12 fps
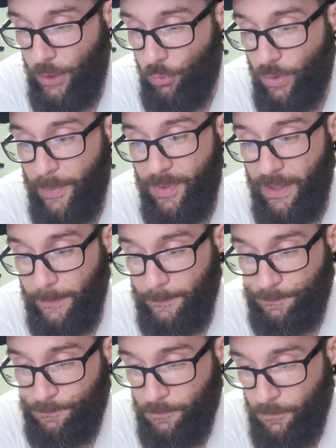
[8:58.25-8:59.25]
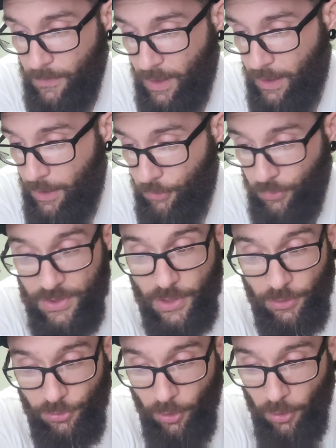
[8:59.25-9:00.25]
grippy. There is a
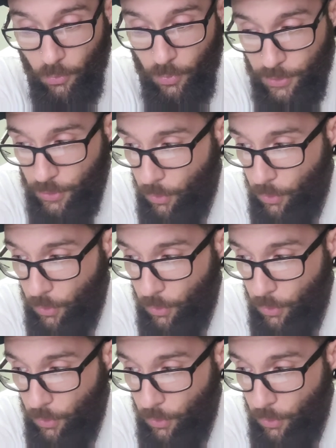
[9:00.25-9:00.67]
Dartwood